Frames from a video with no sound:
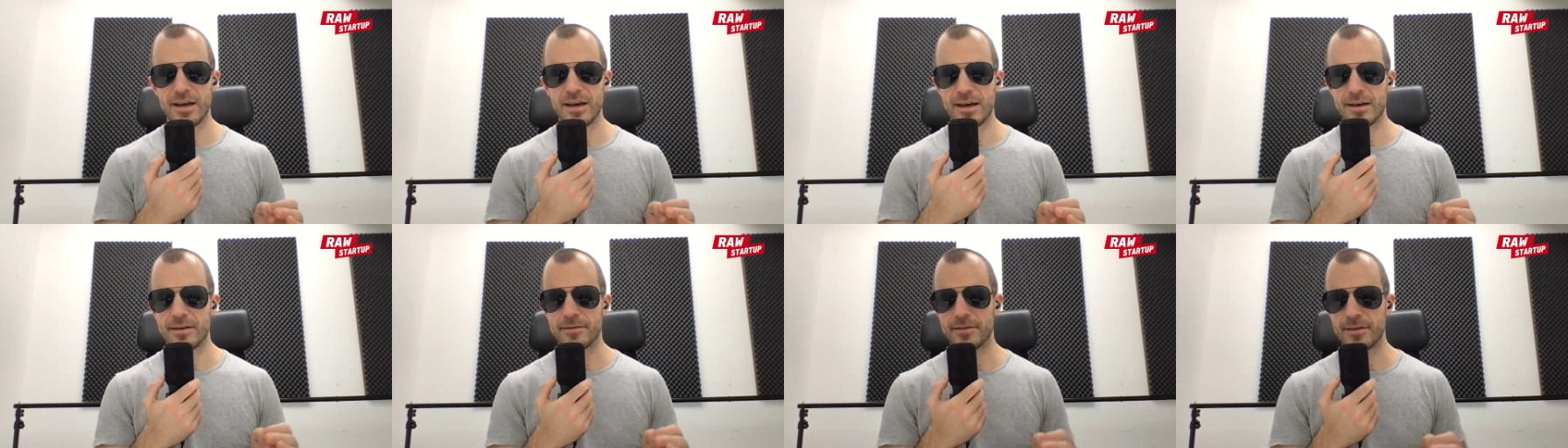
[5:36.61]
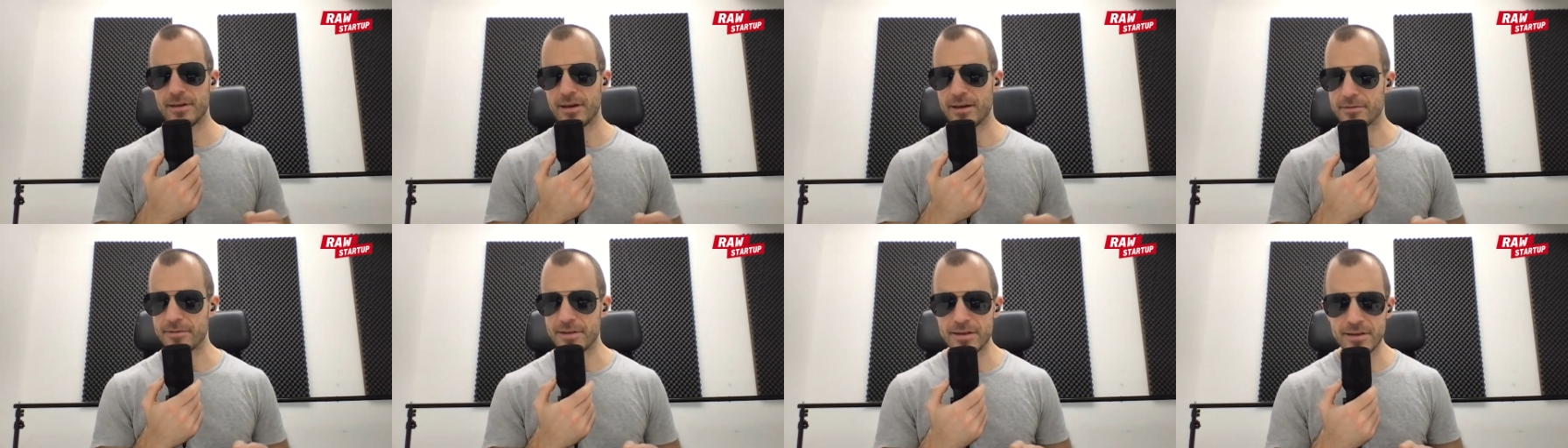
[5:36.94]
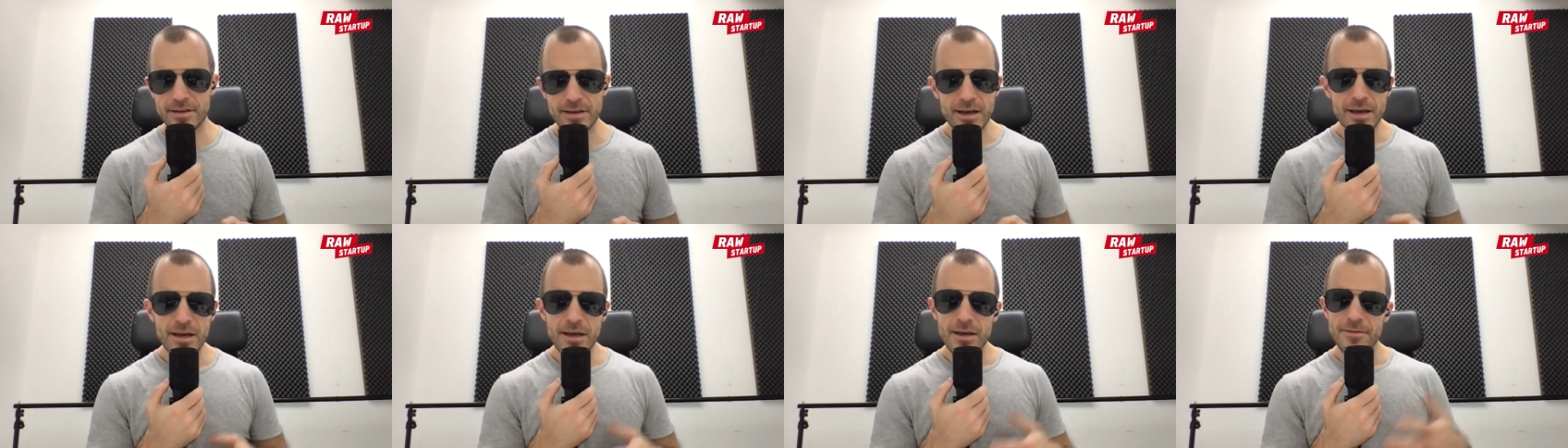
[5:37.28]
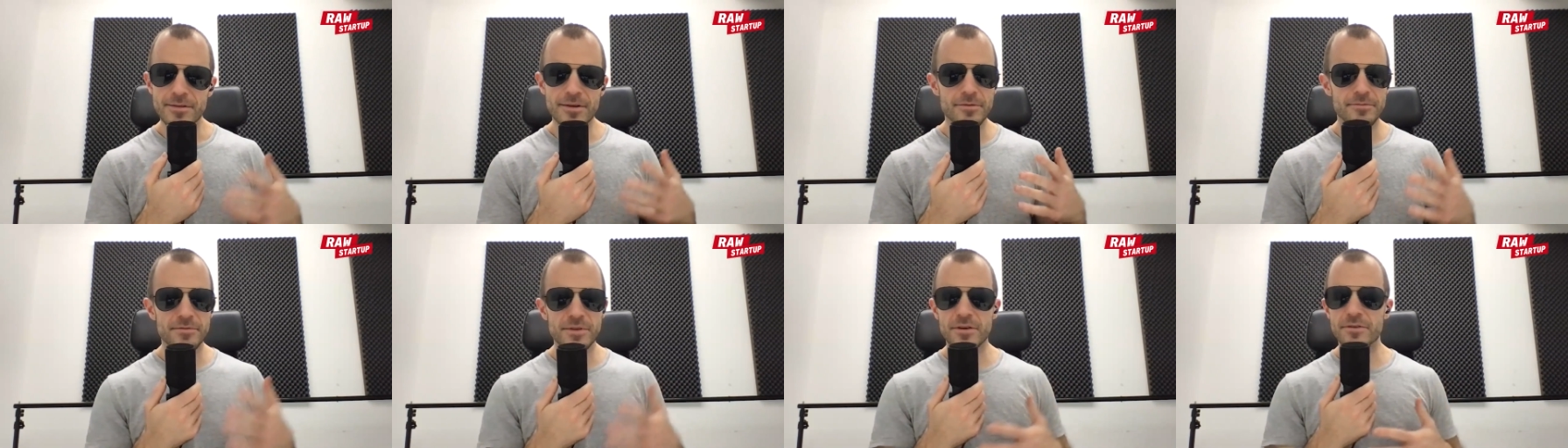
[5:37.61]
I, th- I think
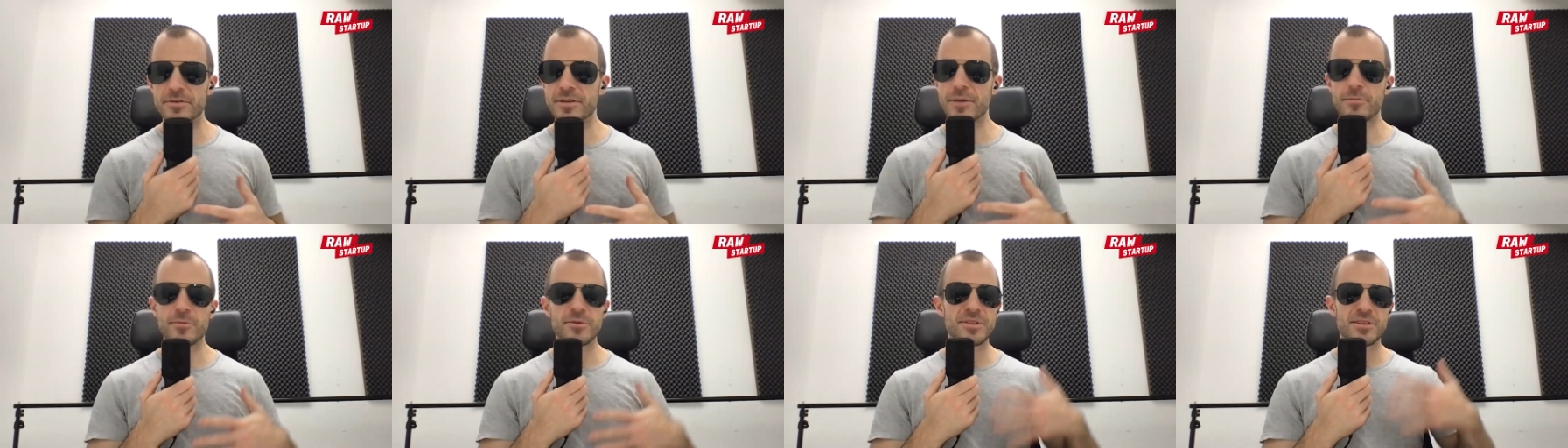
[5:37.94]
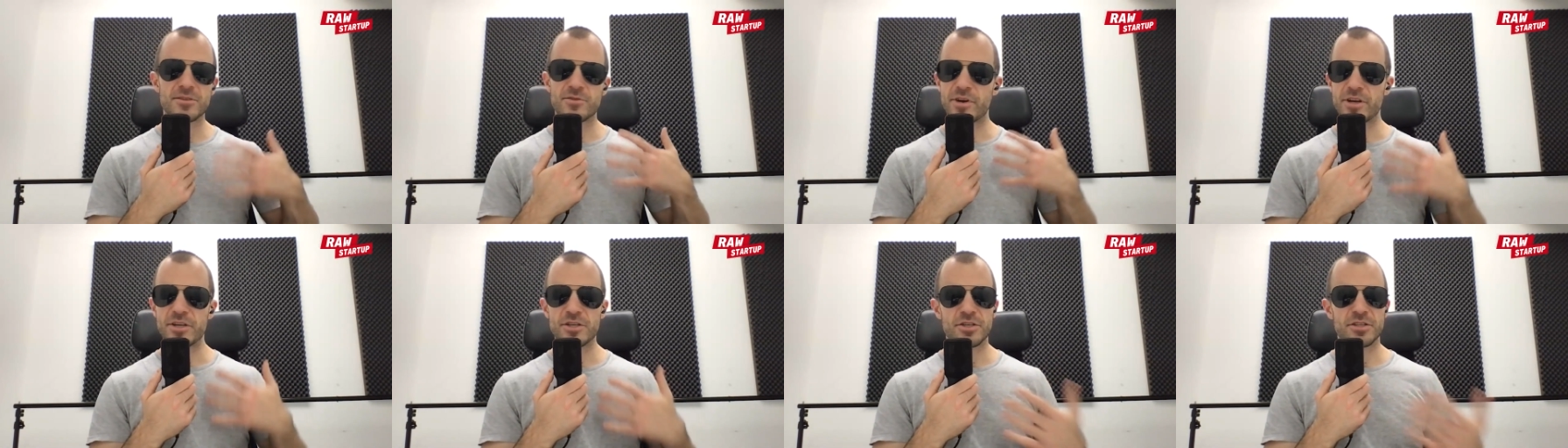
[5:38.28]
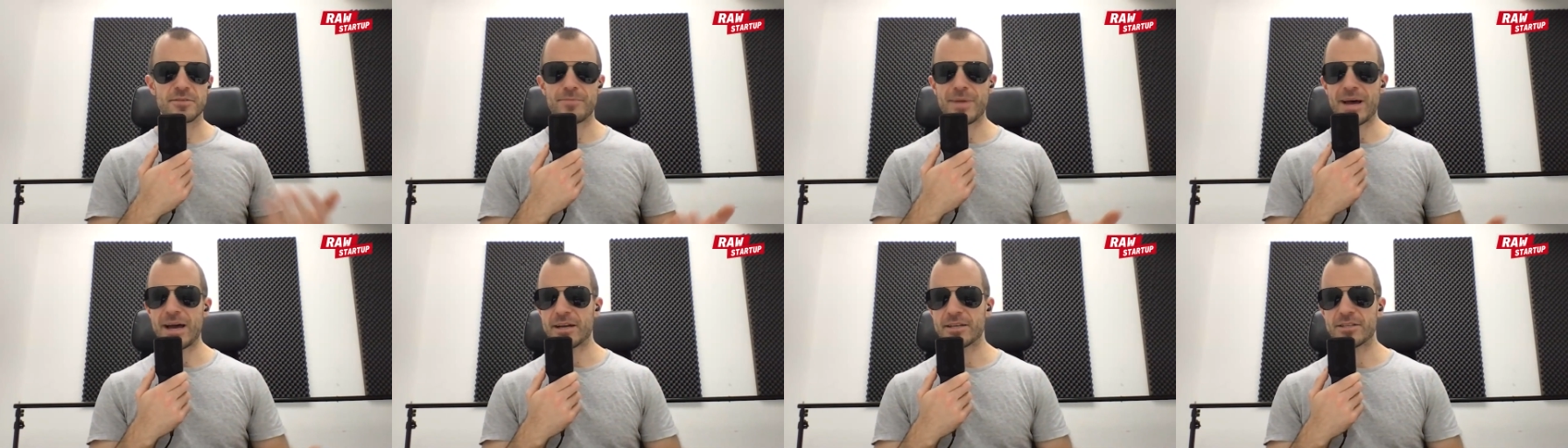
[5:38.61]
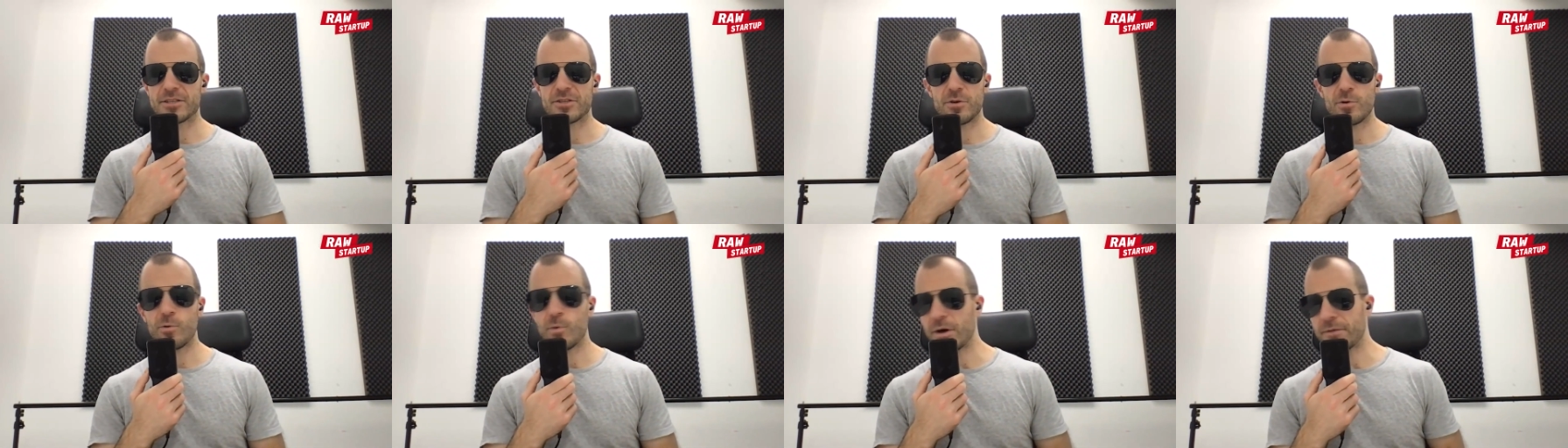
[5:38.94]
th- there are demonstrations back
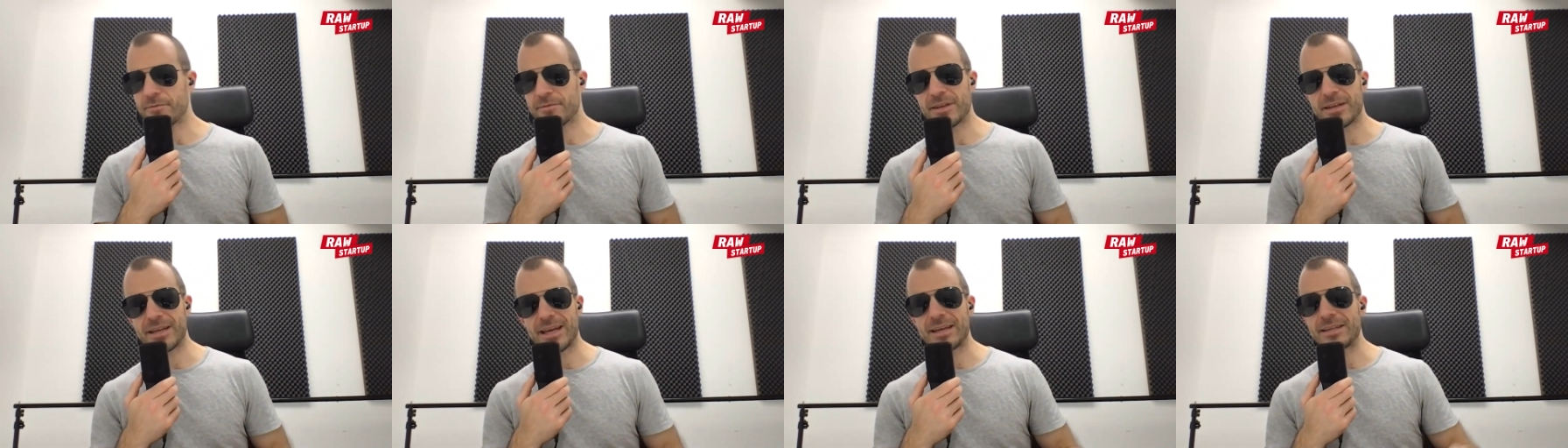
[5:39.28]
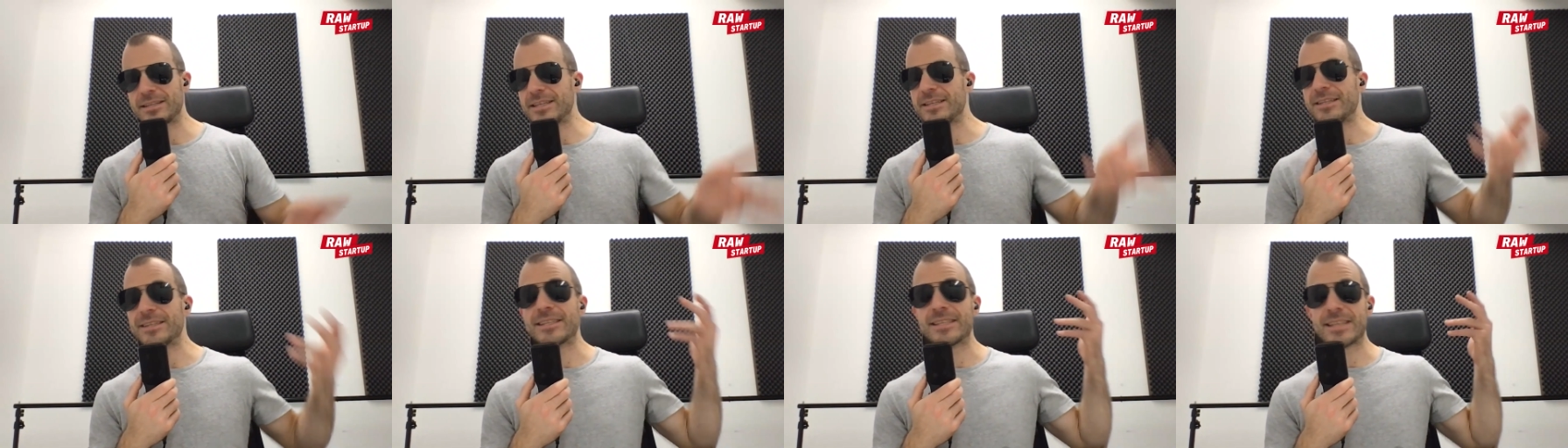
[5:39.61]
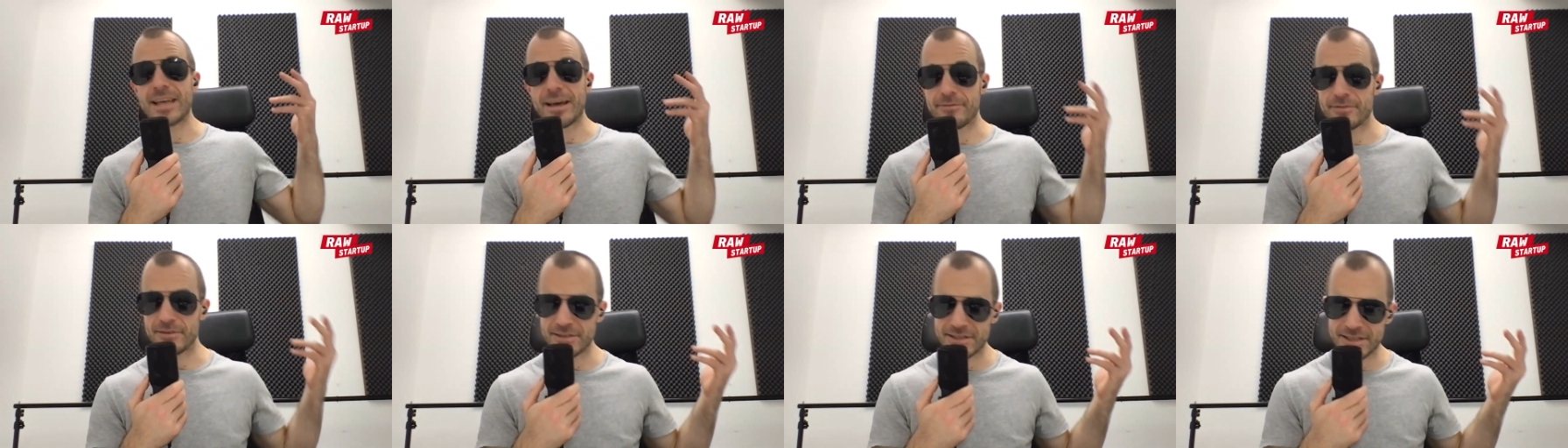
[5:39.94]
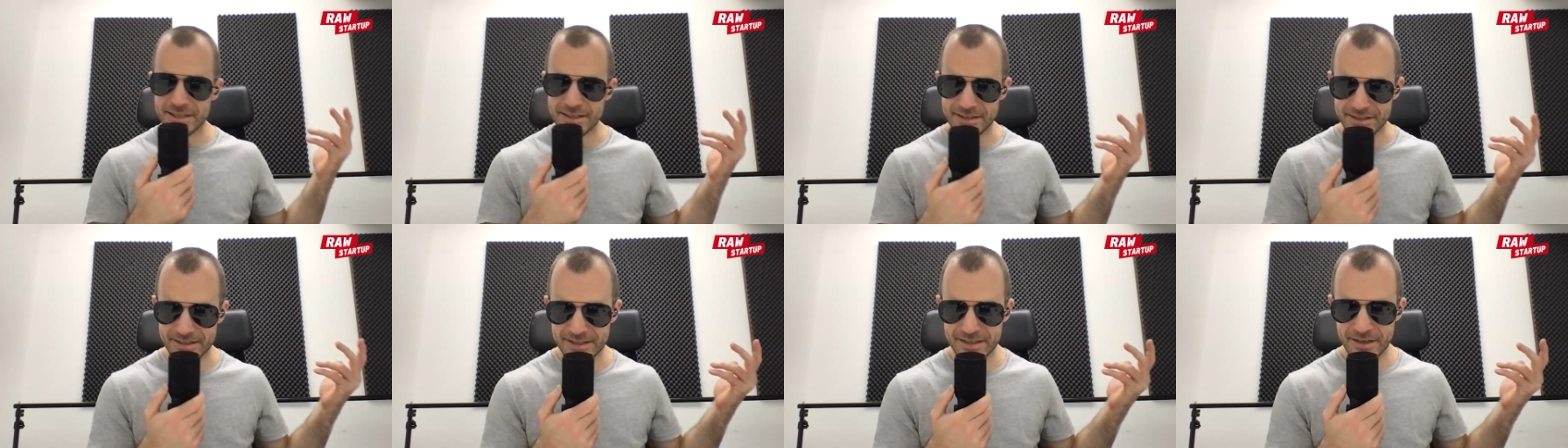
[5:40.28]
to what the
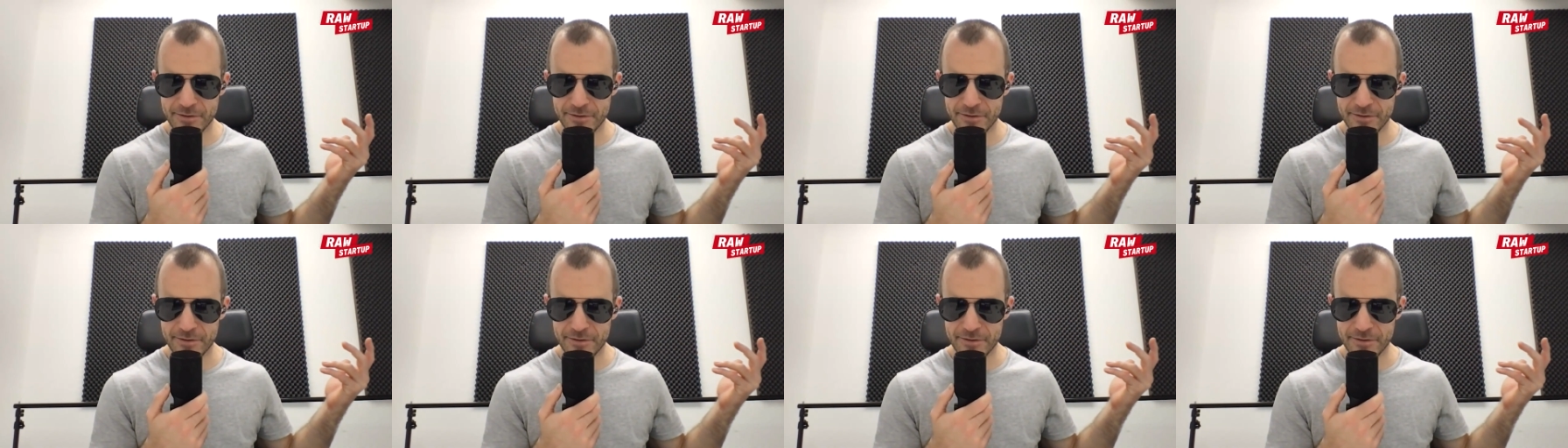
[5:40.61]
1970s